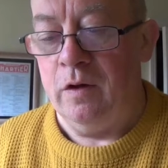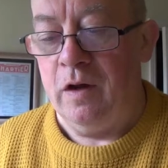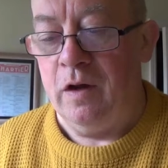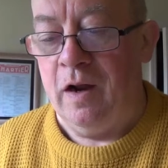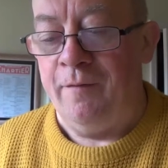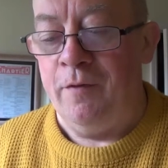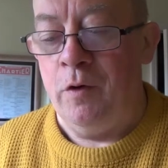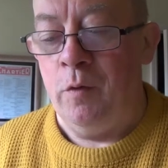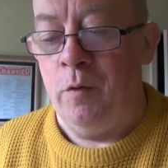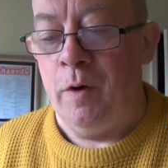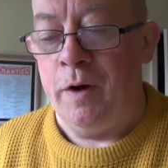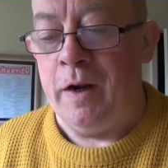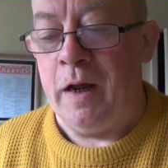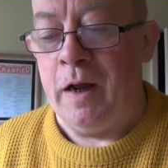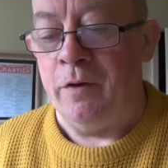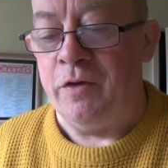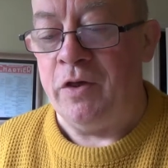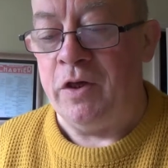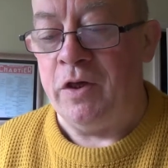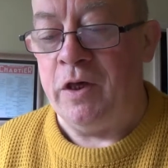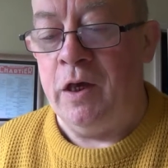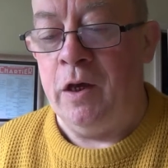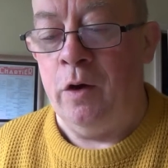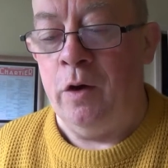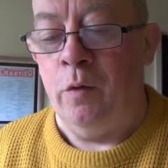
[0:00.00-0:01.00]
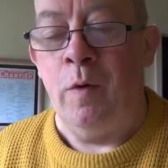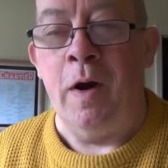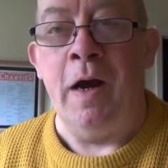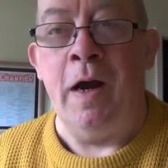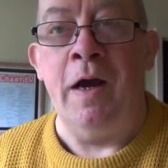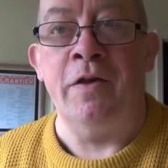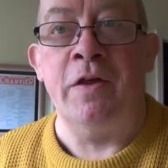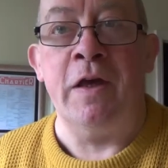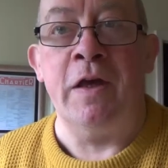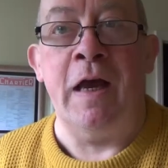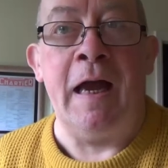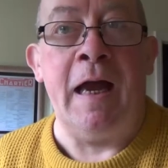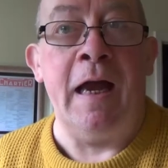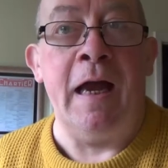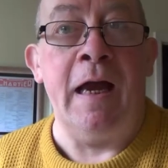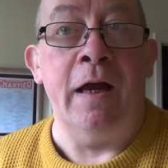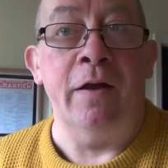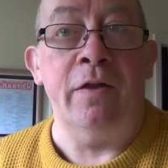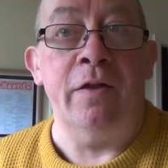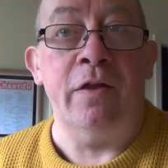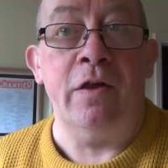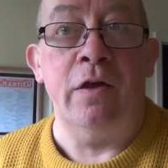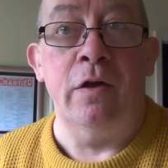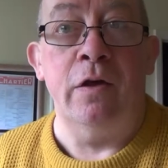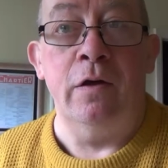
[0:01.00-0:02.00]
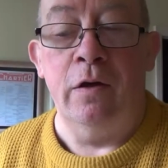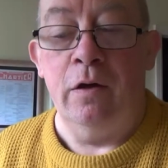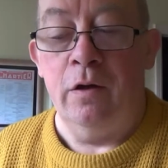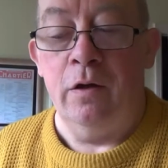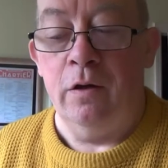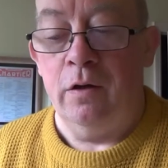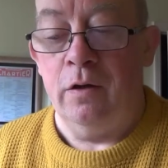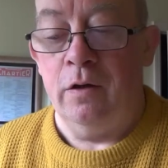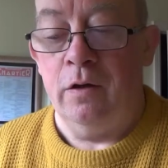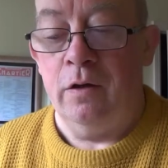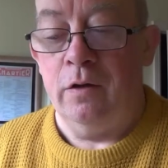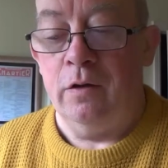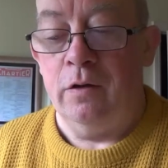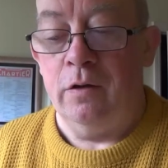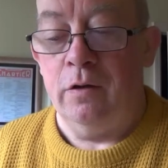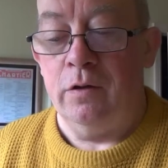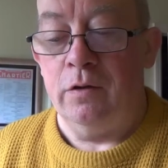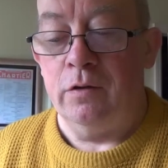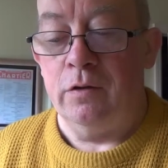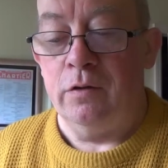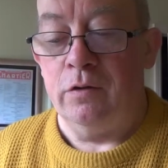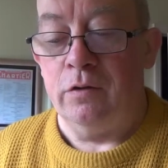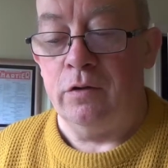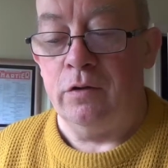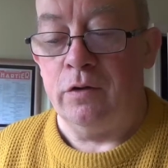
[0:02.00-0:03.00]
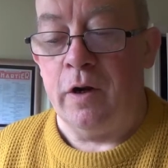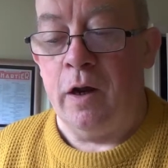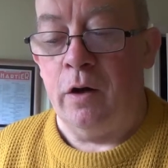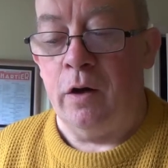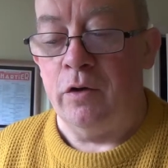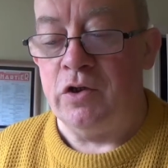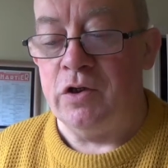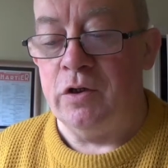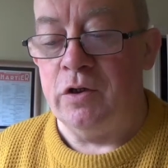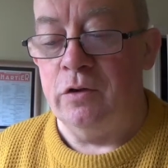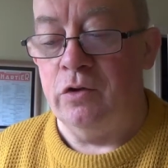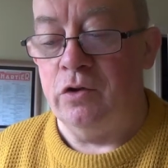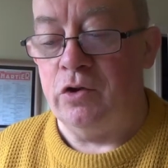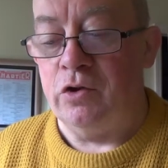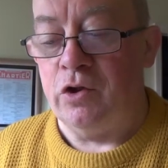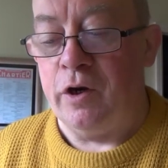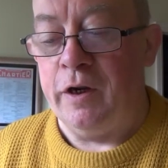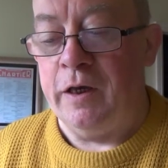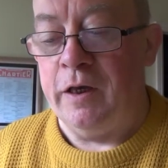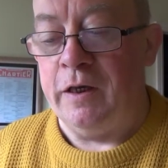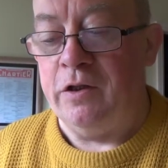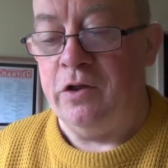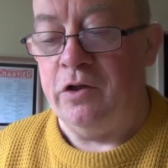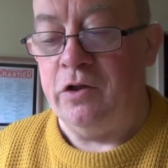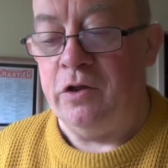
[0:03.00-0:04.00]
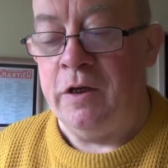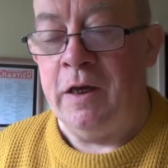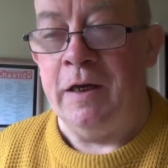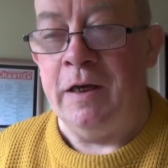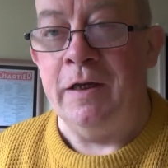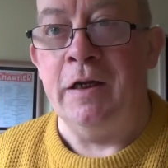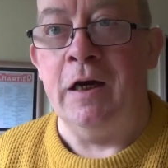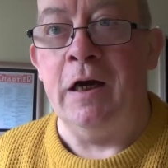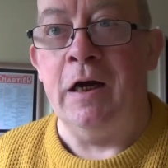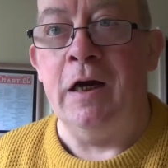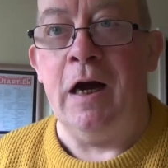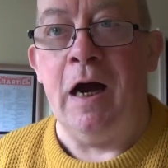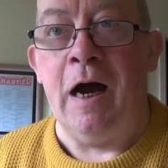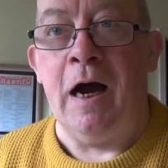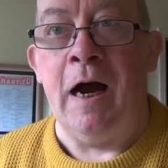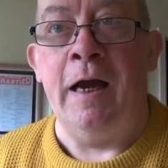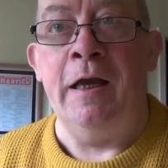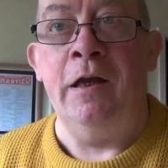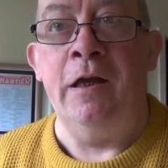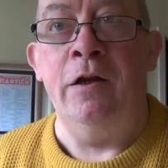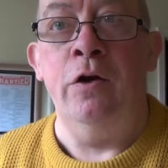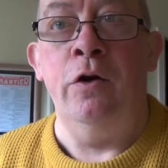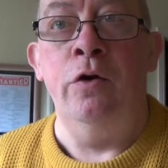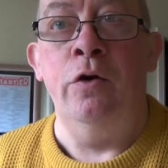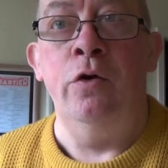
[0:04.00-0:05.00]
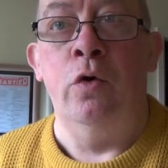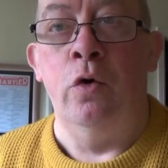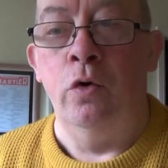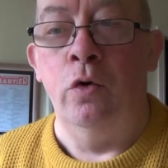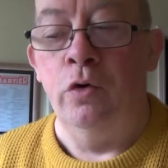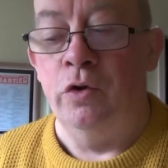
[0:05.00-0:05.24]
Everyone out here wears a hat. Draußen trägt jeder einen